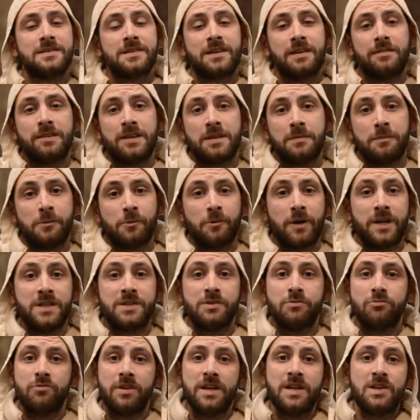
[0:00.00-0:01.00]
giving them greater
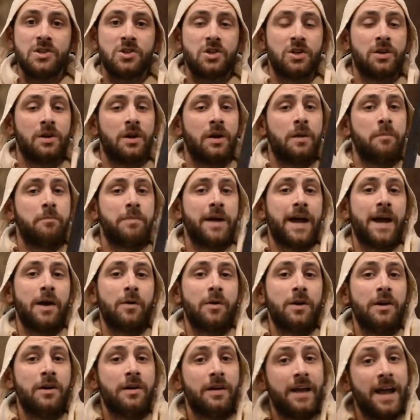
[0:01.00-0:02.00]
reach,
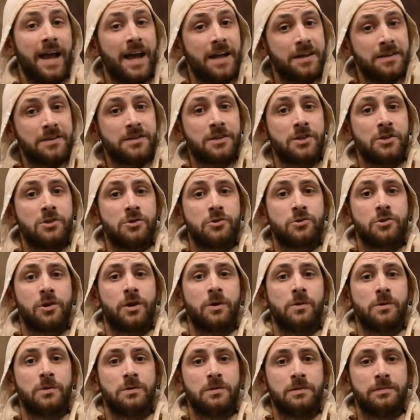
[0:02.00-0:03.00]
power and
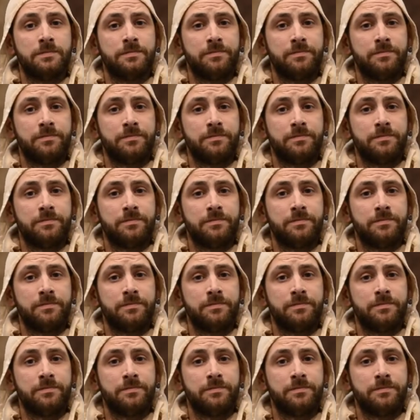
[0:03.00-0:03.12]
control.